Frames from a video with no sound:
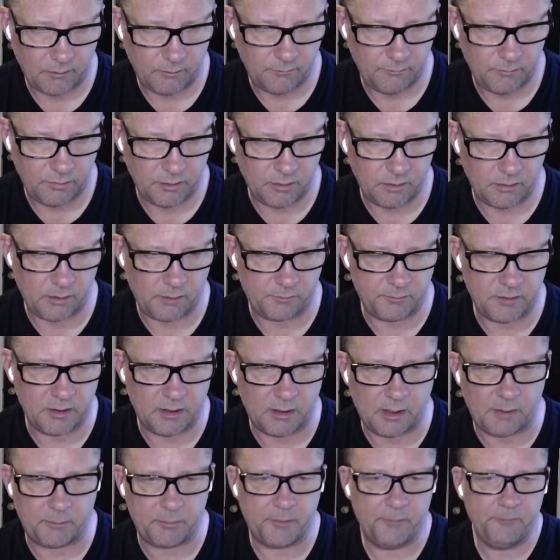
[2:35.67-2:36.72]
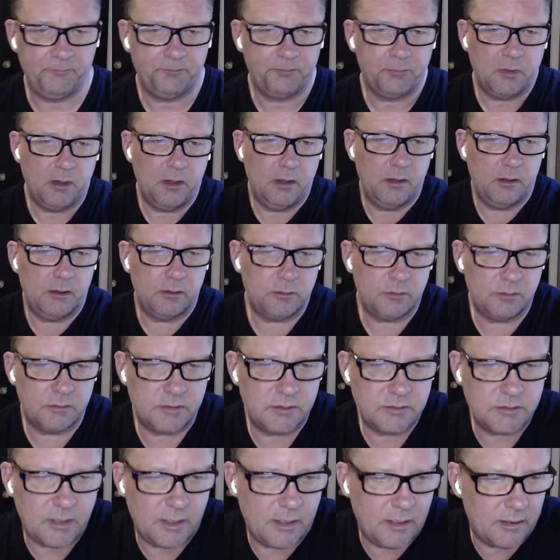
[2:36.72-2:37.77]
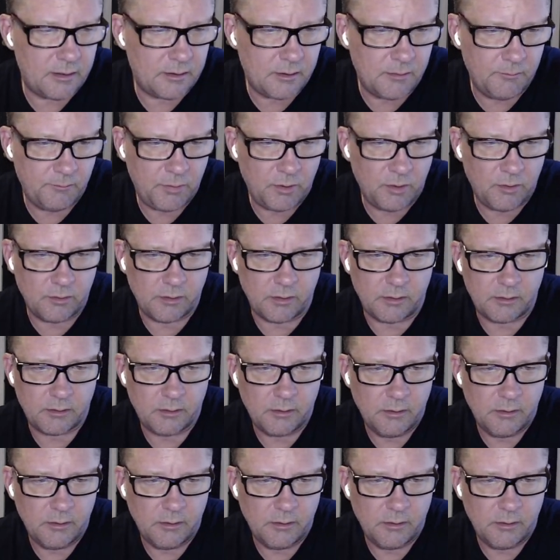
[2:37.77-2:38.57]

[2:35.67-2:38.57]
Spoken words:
Put it up top. So it says add a component.